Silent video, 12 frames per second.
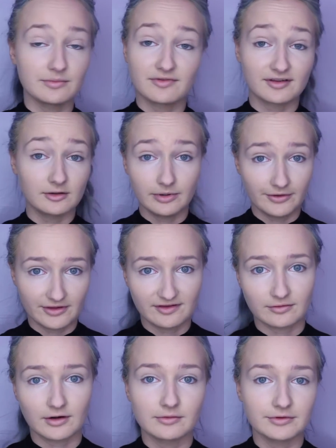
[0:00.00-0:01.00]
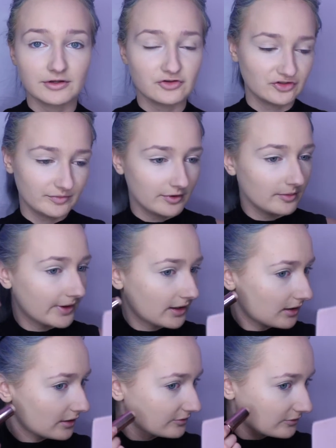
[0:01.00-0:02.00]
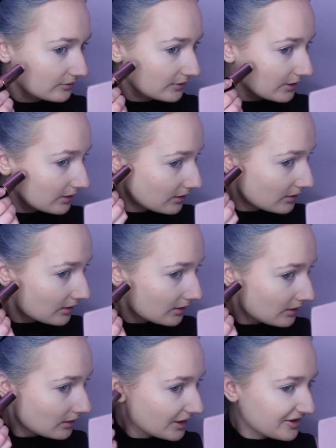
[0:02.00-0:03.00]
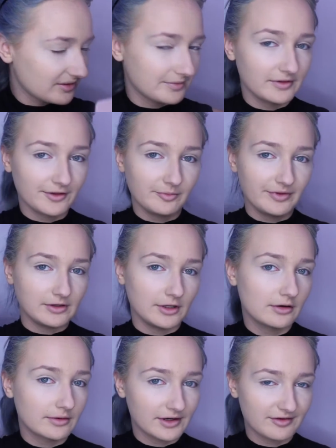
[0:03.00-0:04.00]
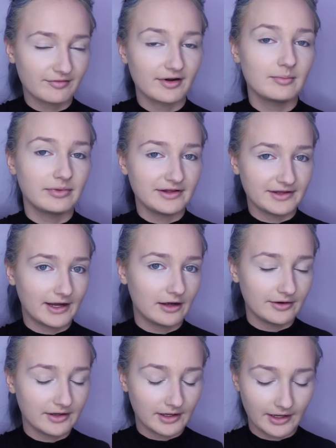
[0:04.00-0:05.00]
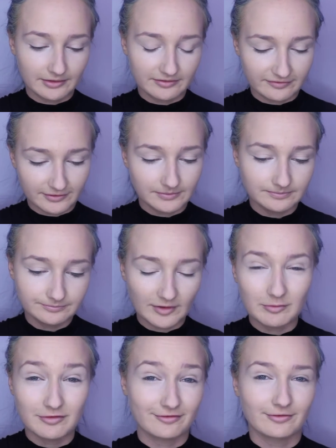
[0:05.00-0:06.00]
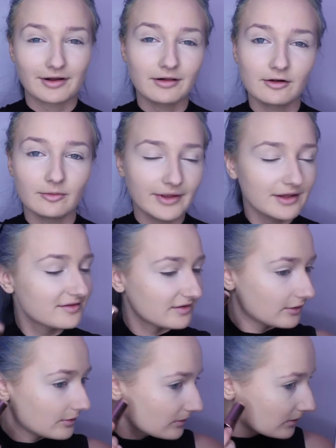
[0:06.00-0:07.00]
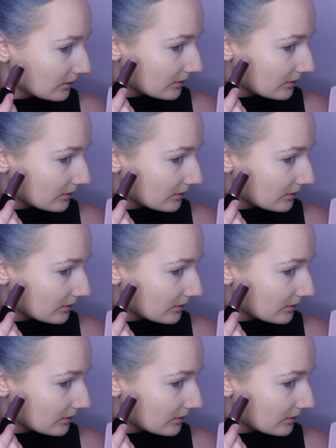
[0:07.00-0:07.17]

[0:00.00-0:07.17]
just going to put this where I would usually put my contour, except a little bit lower because when I blend it out it kind of it moves around a little bit. So